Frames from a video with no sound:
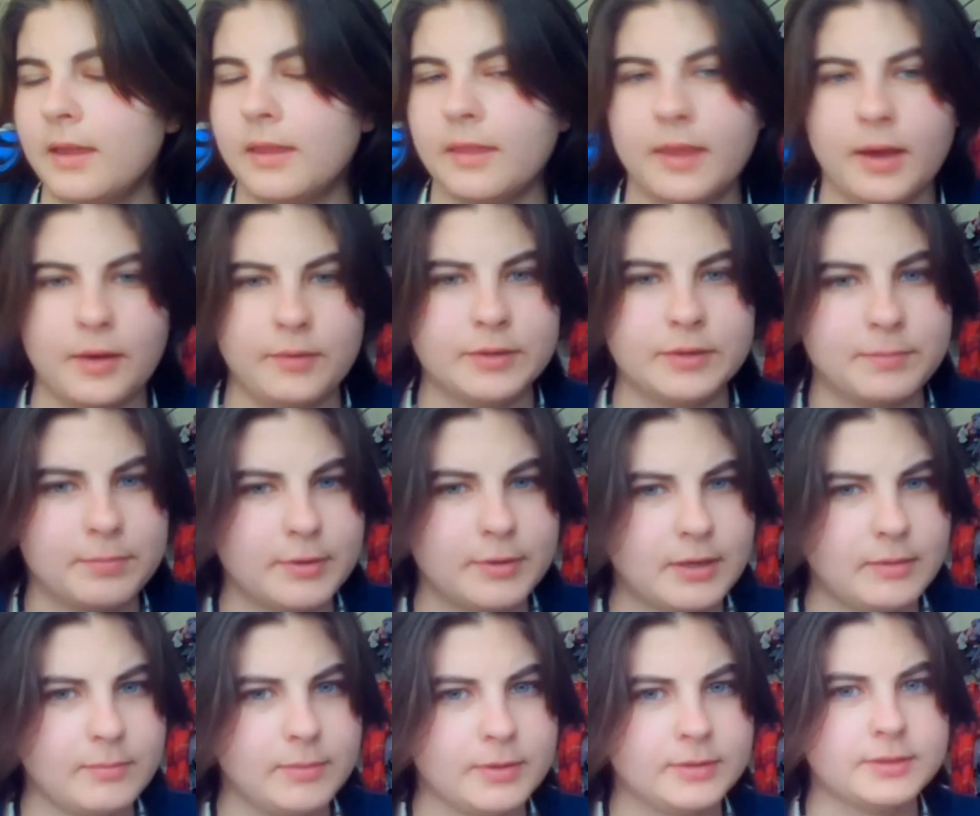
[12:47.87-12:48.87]
that was
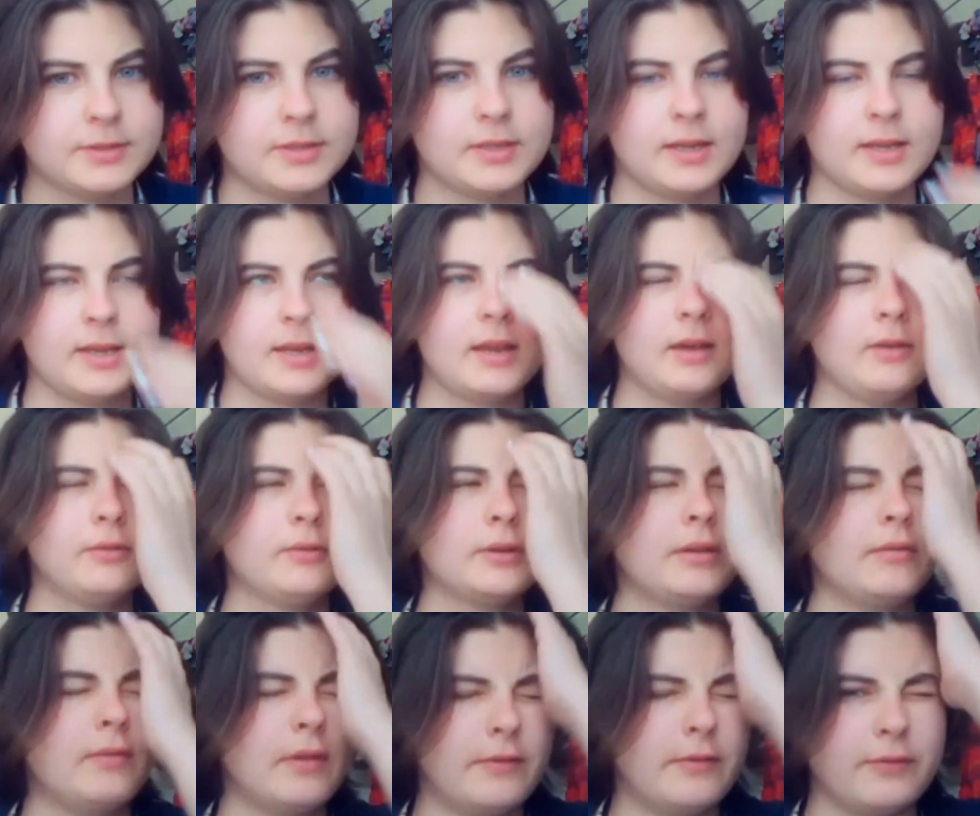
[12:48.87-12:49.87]
pretty much the only
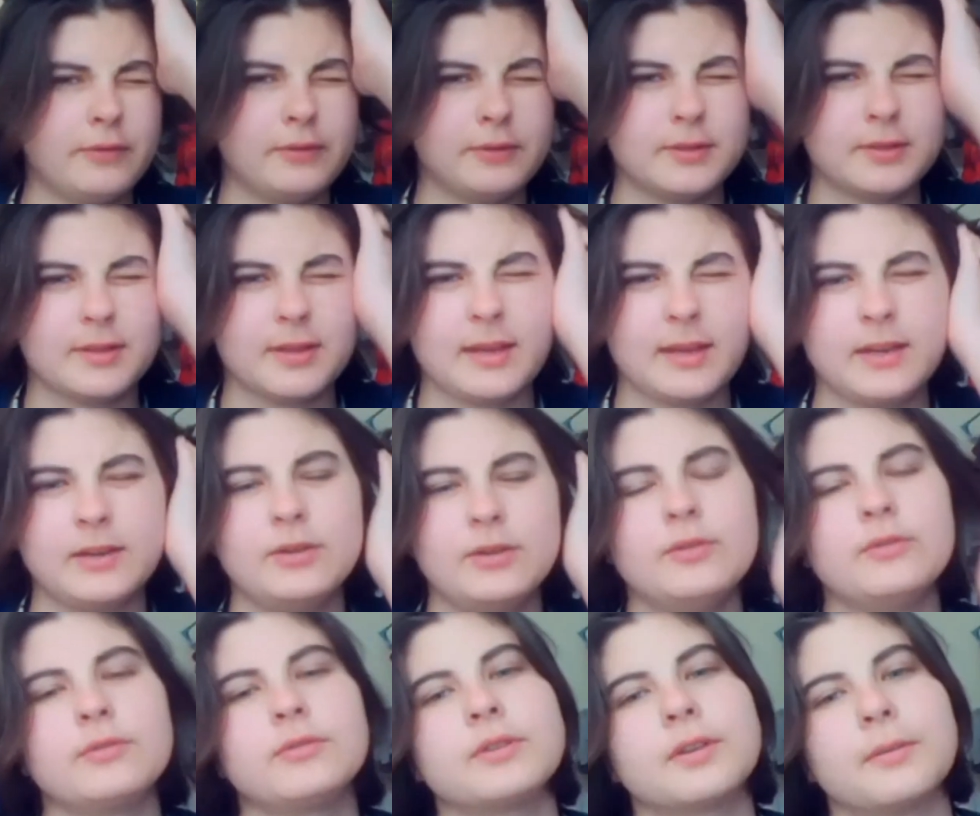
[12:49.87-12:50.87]
reference that I
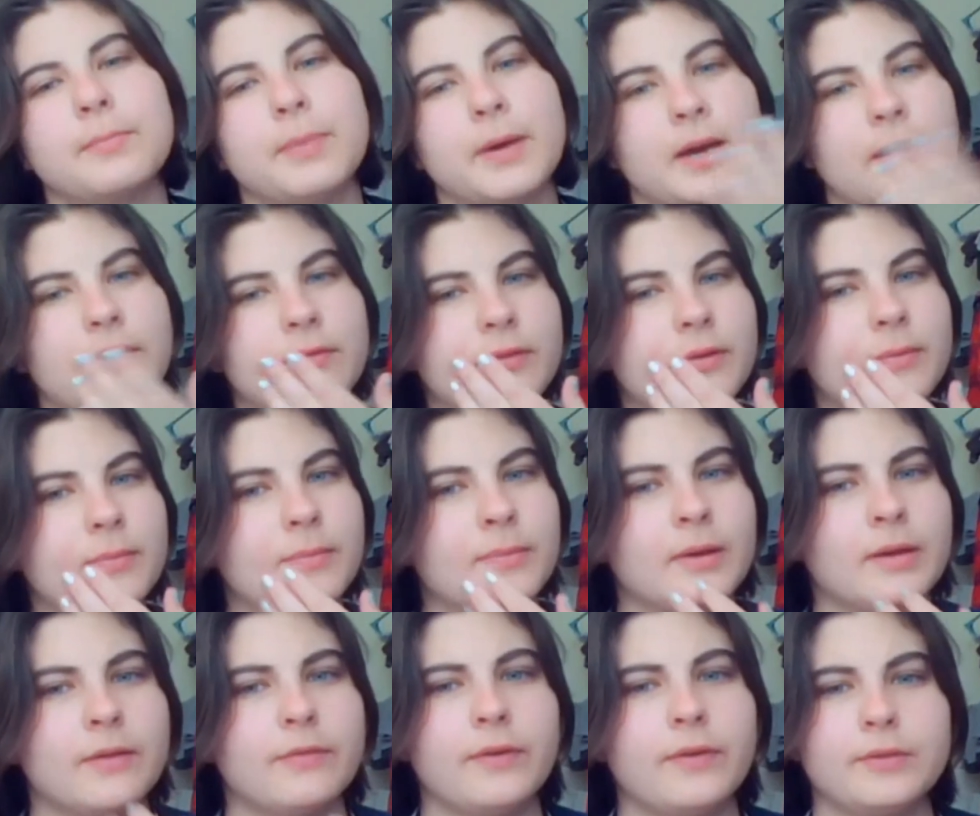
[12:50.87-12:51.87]
used, apart from
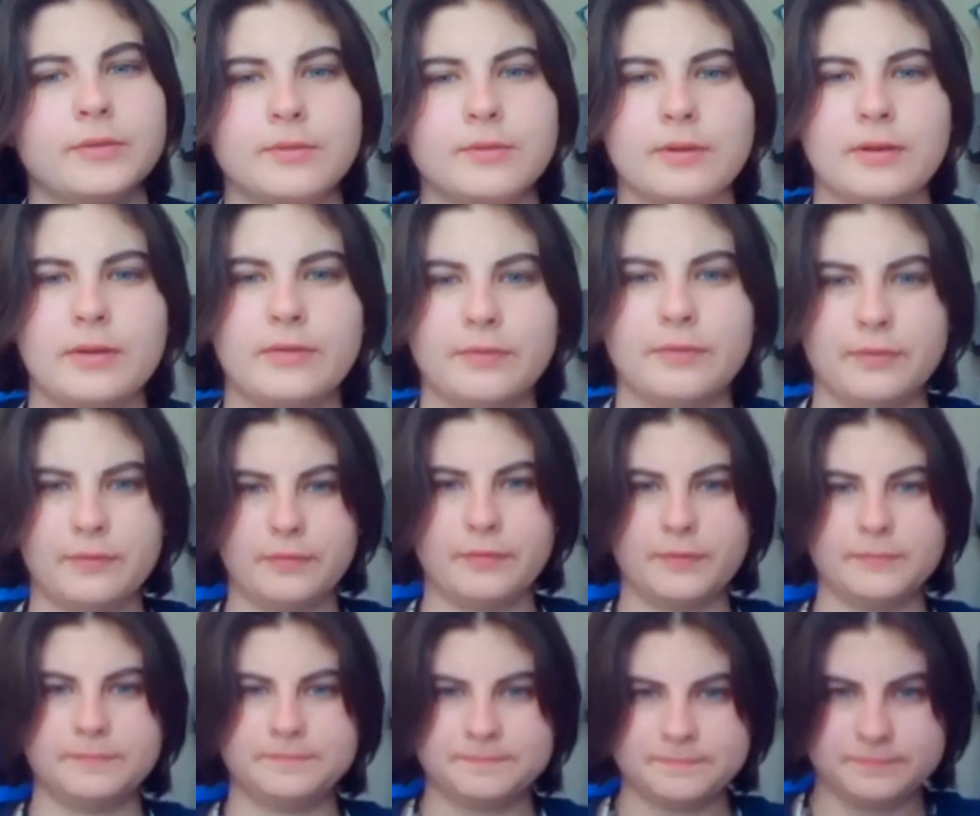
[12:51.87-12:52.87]
a photograph of
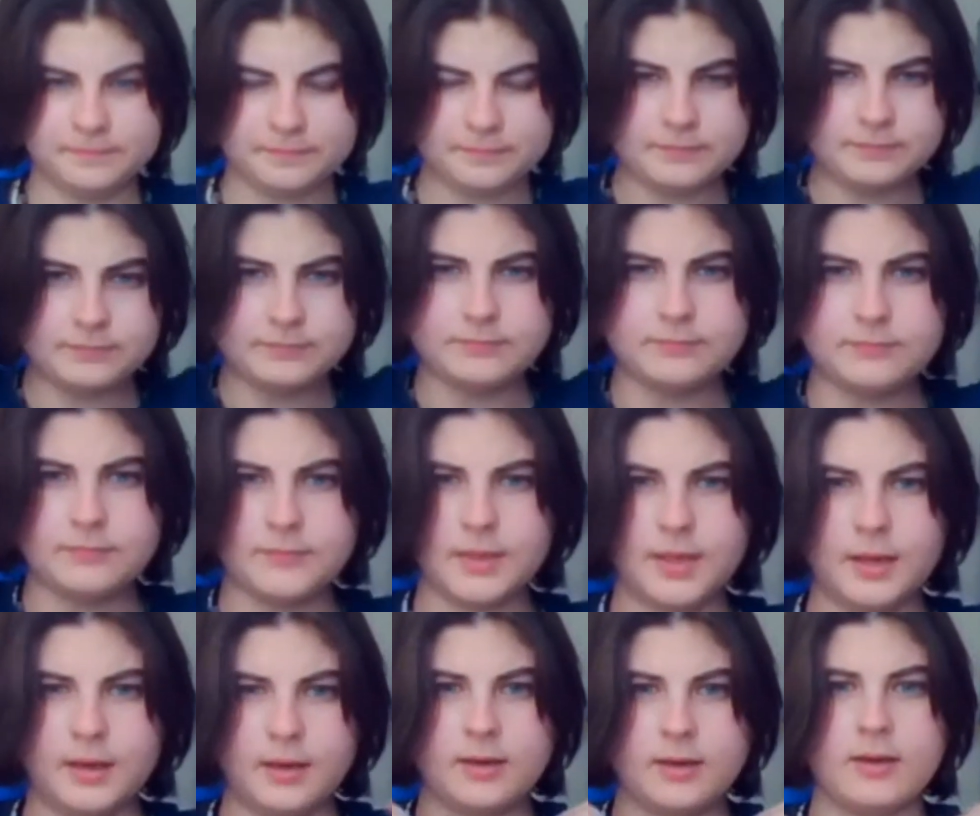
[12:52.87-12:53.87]

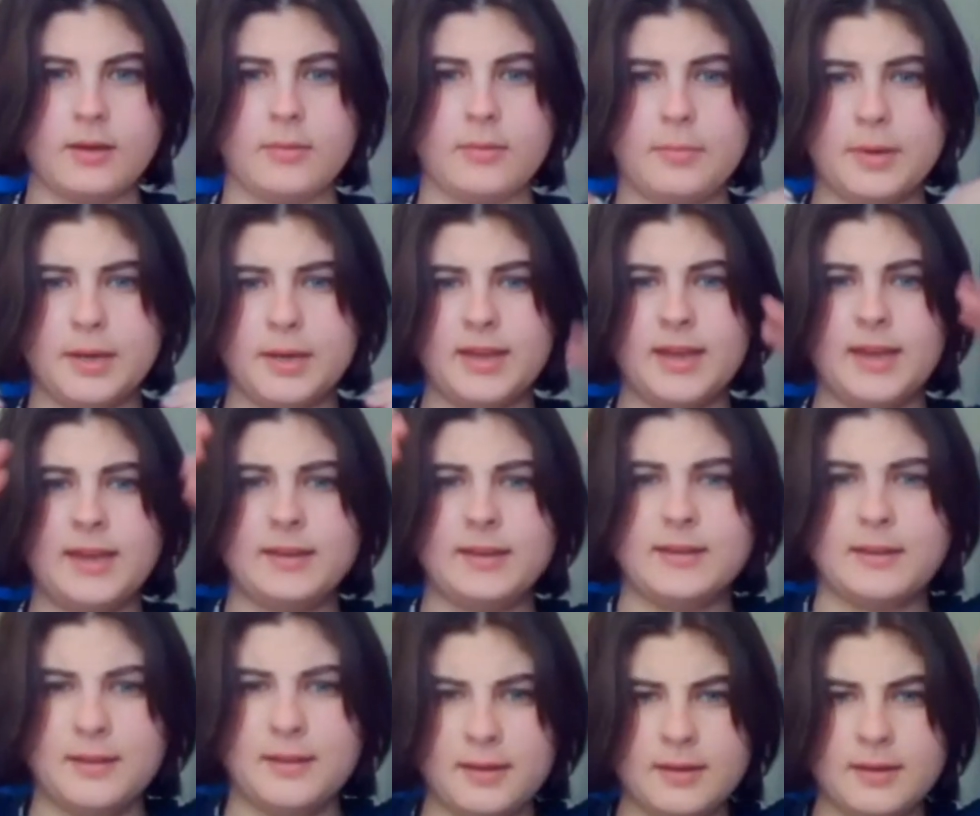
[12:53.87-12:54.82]
my head.